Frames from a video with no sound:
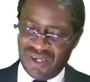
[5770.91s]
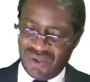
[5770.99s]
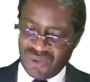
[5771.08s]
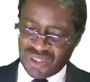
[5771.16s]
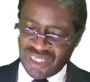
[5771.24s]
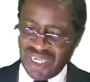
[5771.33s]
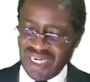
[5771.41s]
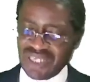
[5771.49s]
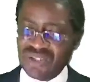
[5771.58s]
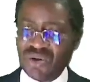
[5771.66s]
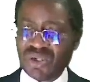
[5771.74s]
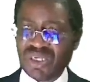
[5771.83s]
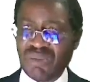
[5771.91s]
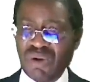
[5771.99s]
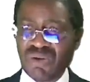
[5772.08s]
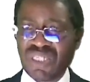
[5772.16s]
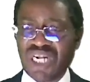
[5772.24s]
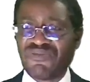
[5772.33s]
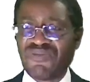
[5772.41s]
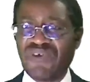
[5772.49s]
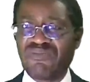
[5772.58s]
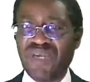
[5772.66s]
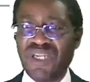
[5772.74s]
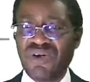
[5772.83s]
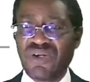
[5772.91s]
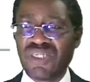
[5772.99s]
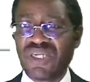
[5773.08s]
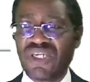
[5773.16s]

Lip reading: Hussein has talked about that 5 million in the